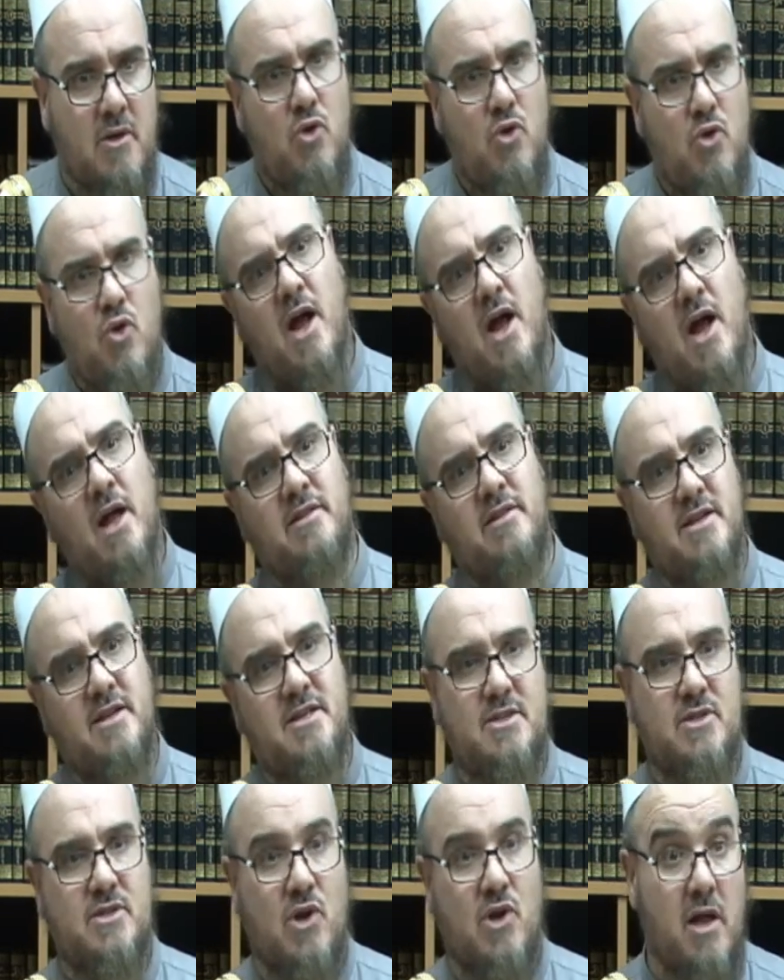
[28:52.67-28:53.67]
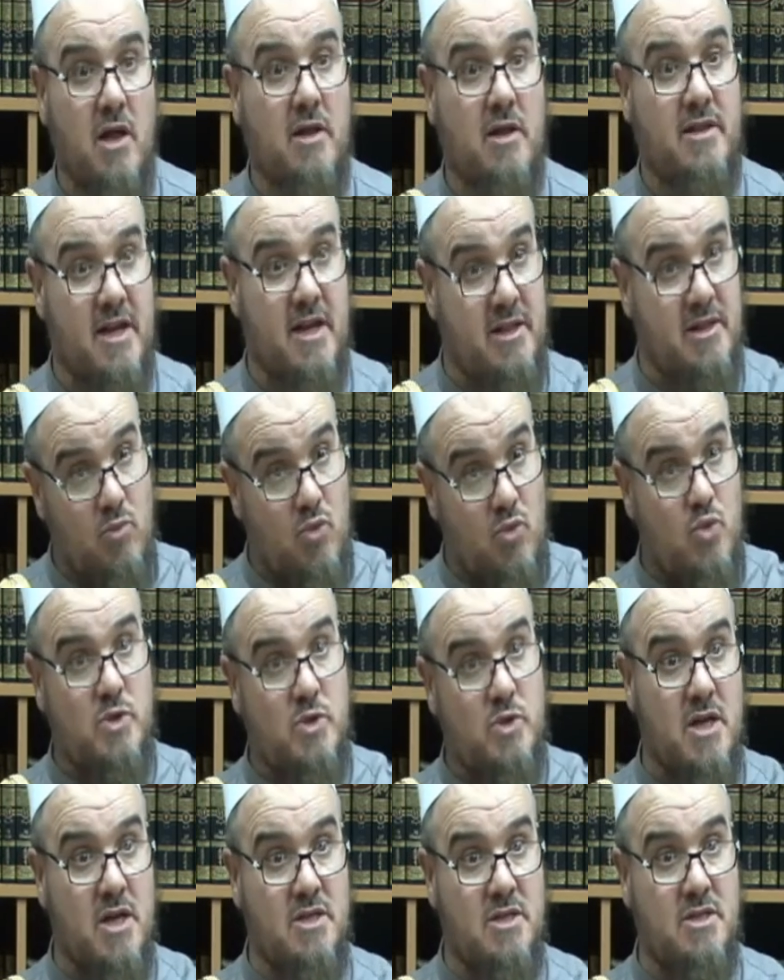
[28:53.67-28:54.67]
look at this God that
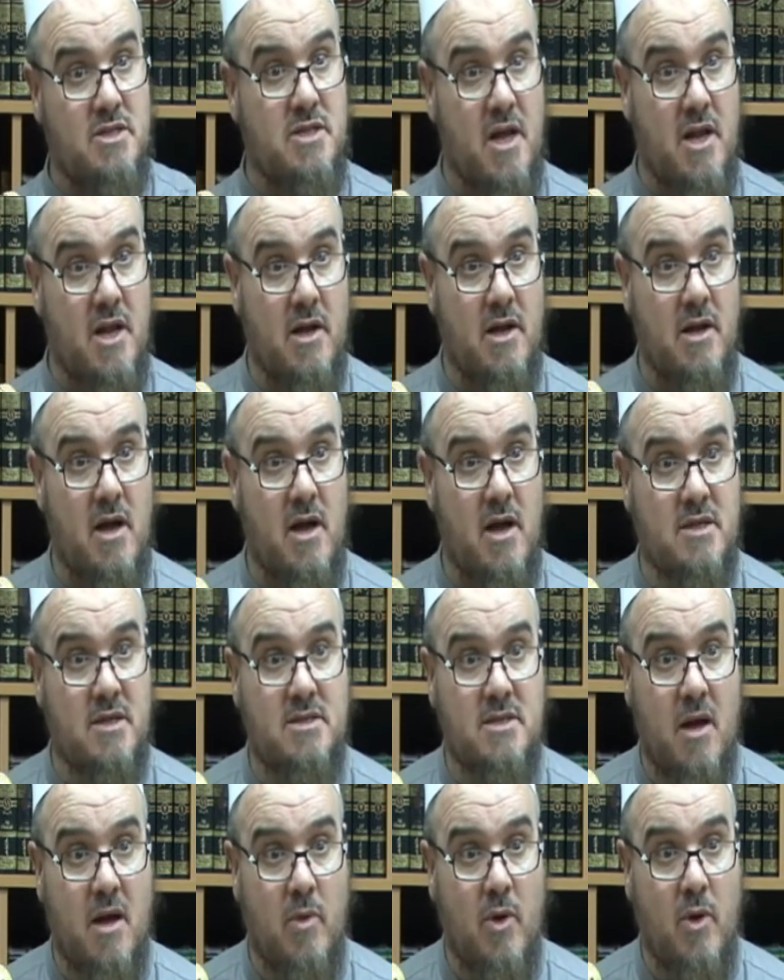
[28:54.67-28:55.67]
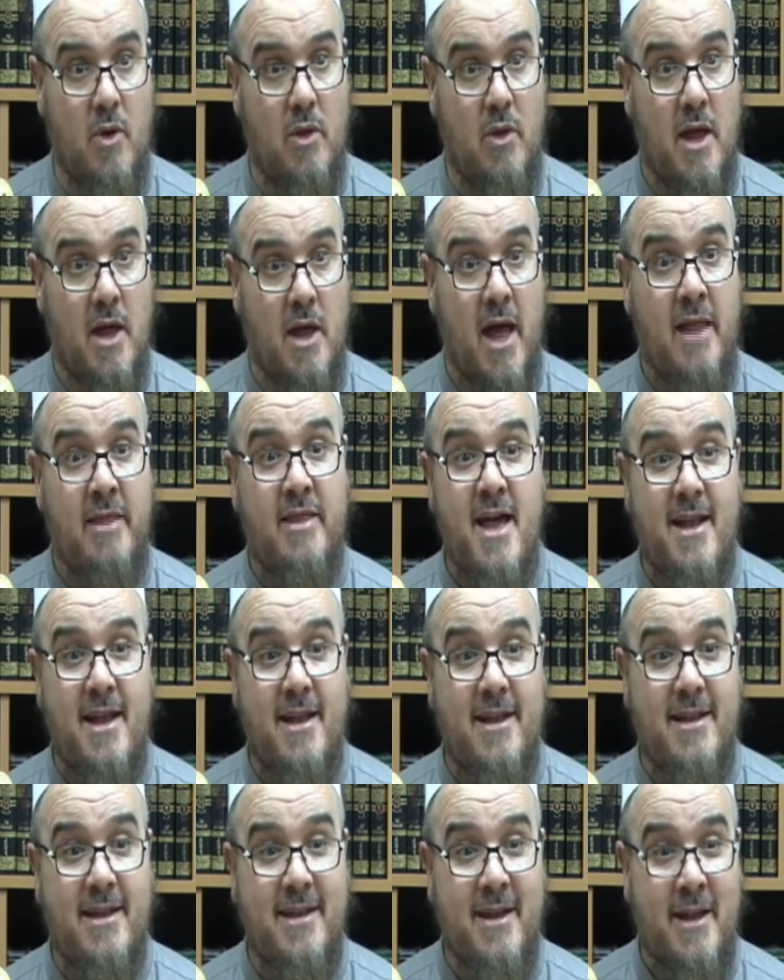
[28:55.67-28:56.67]
Musa is telling us about. And
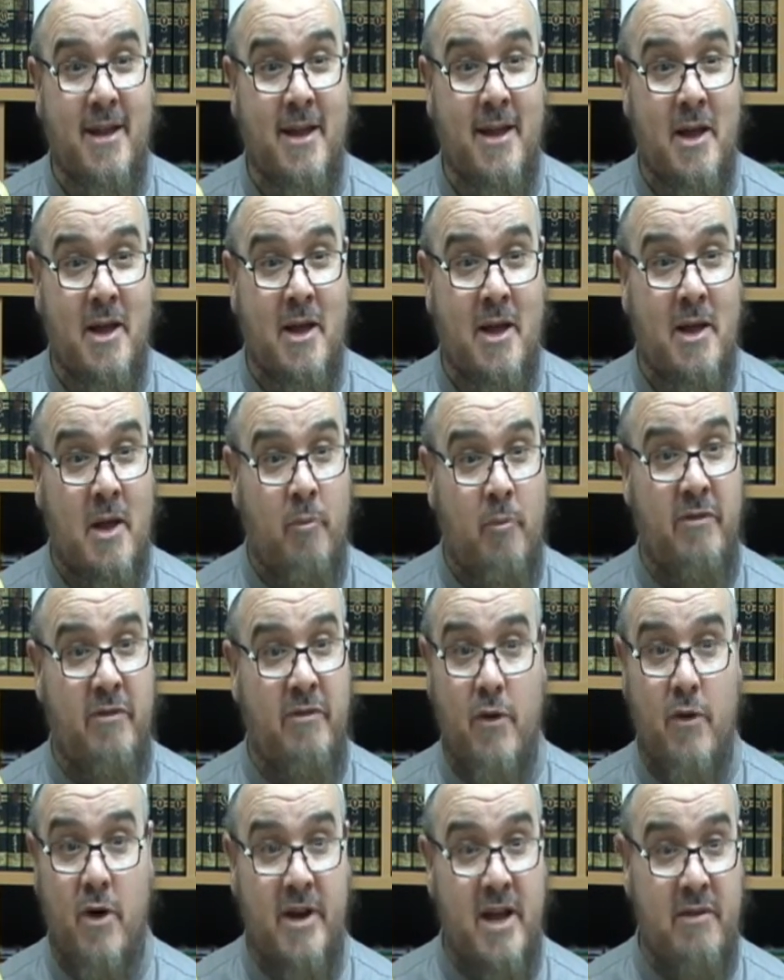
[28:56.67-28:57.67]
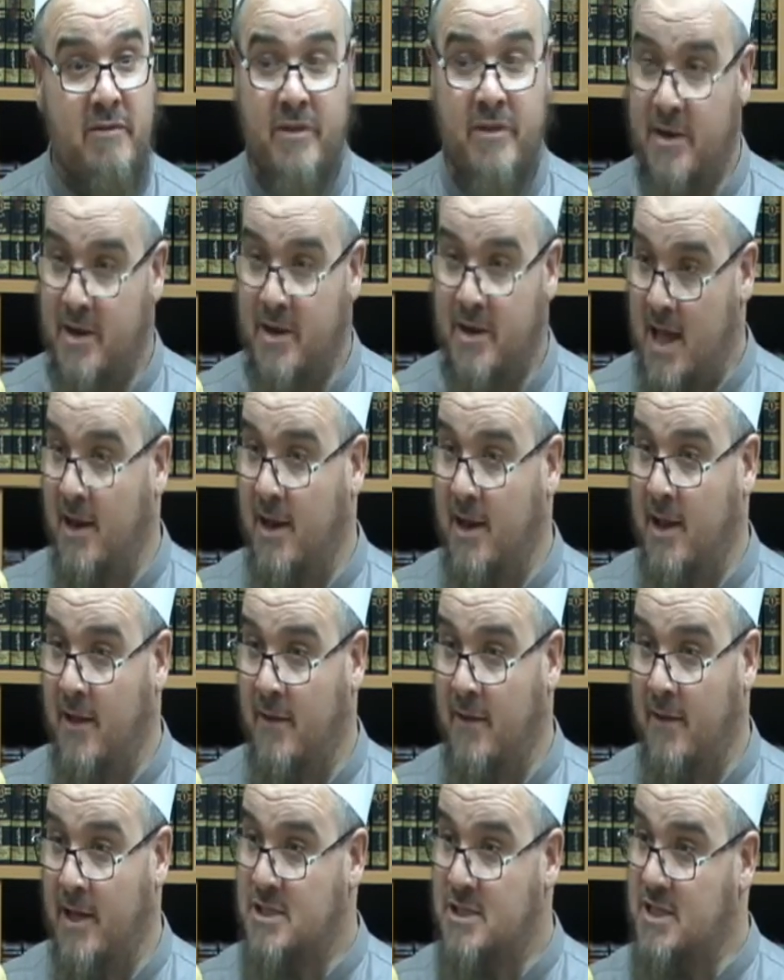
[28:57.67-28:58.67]
then, before even,
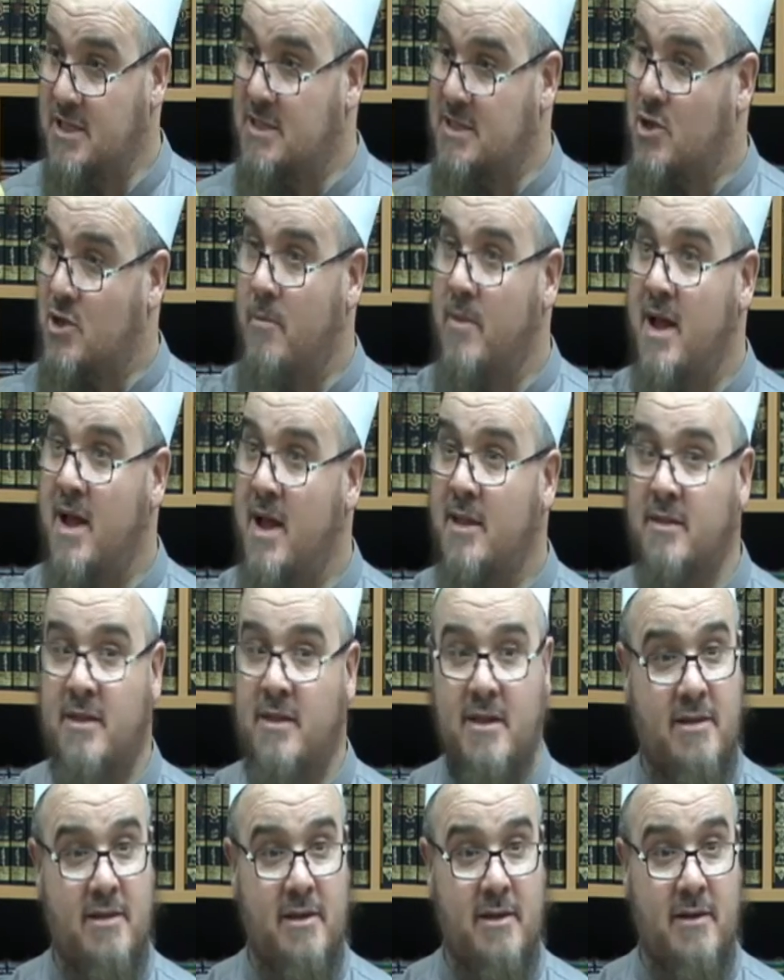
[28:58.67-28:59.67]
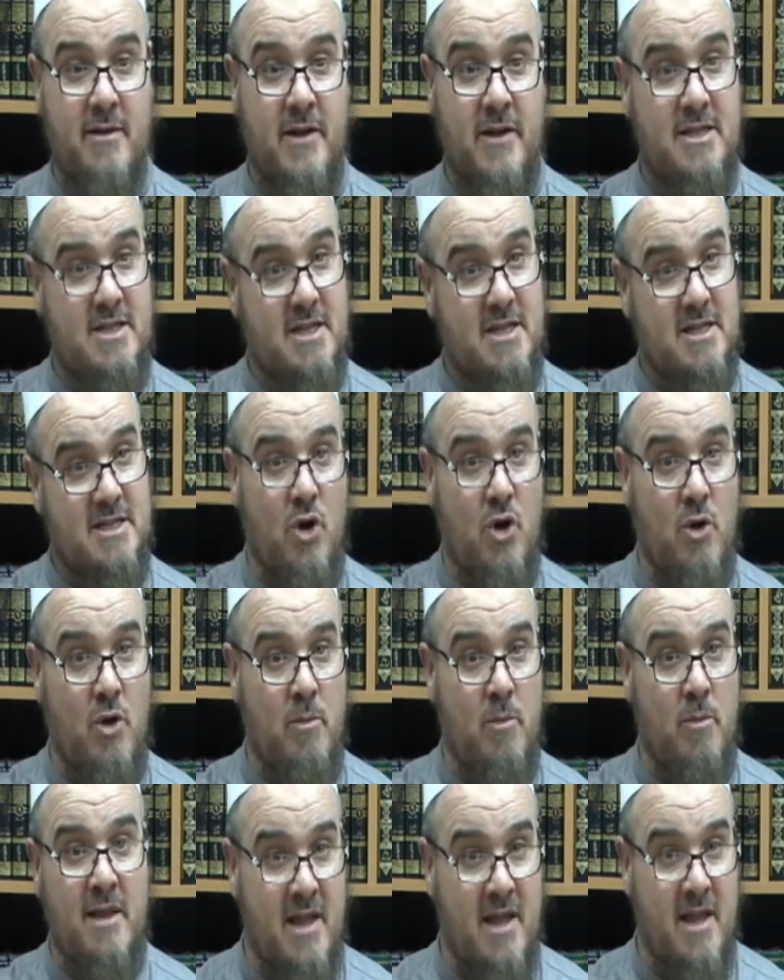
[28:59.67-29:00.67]
he just commanded
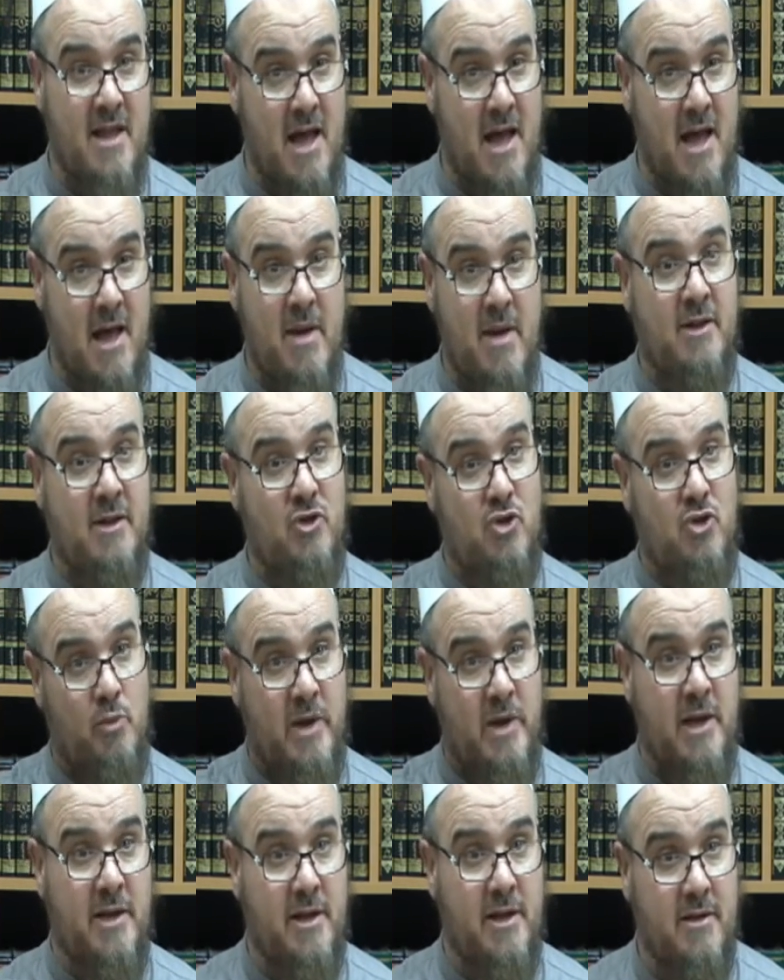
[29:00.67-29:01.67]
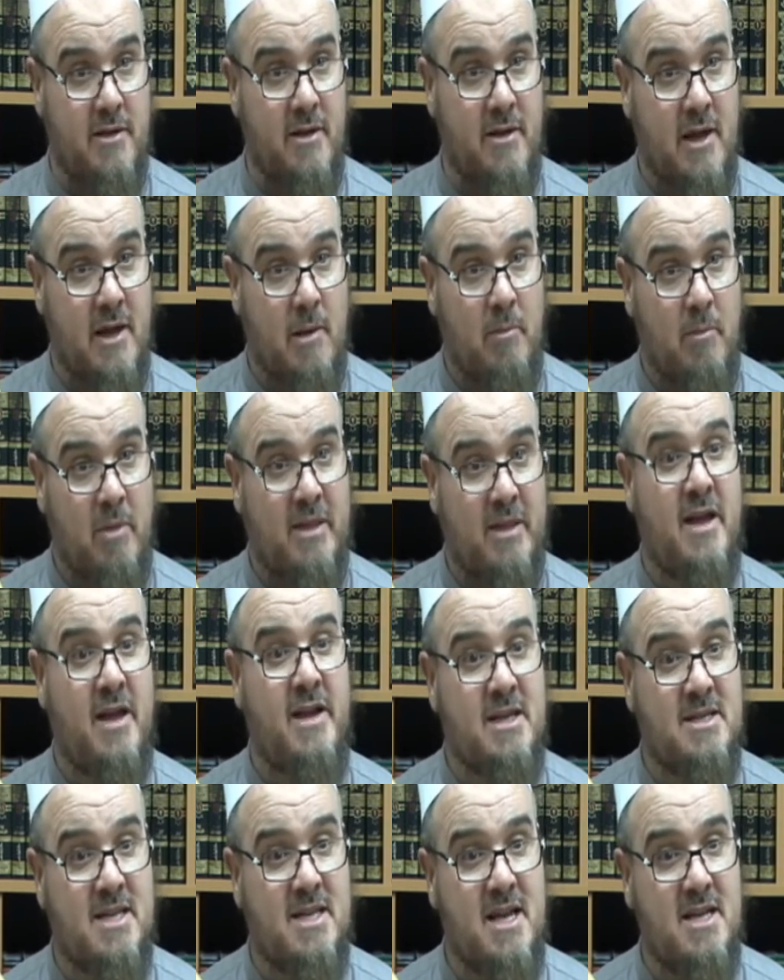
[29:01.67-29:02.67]
Haman to build it. But
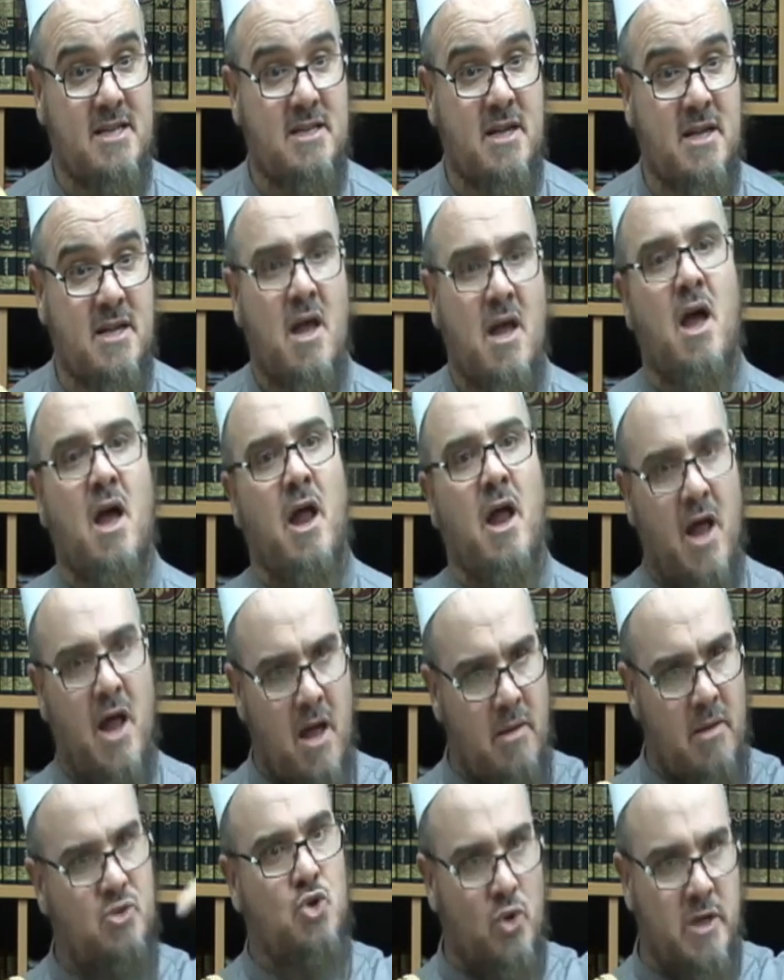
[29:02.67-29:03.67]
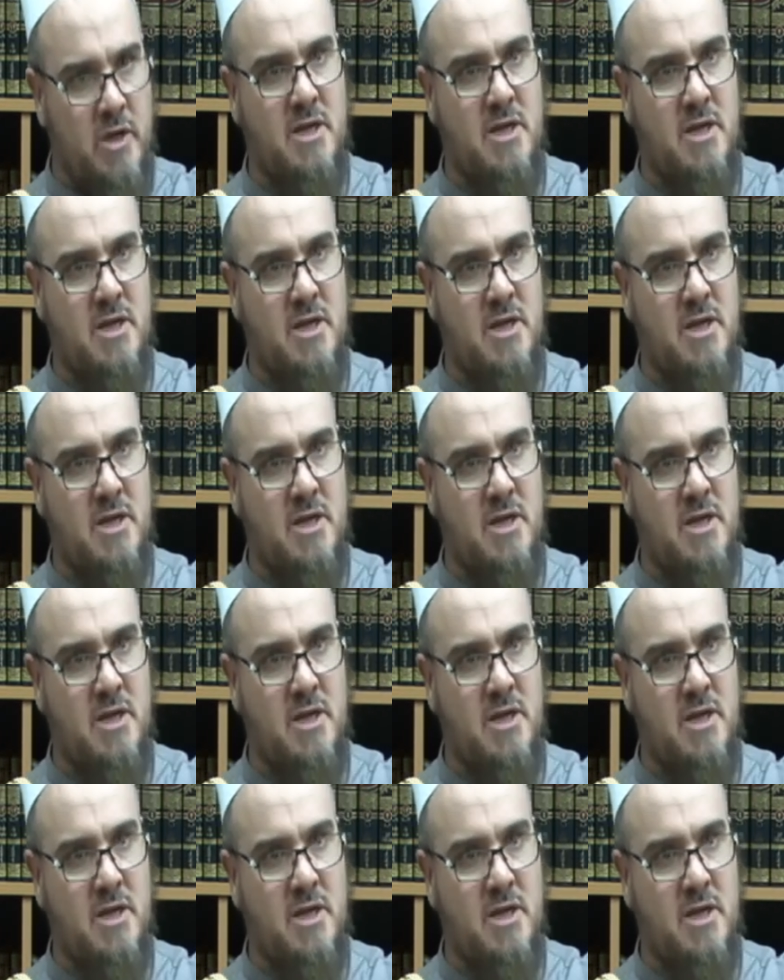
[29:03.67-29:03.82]
then he says, and I am sure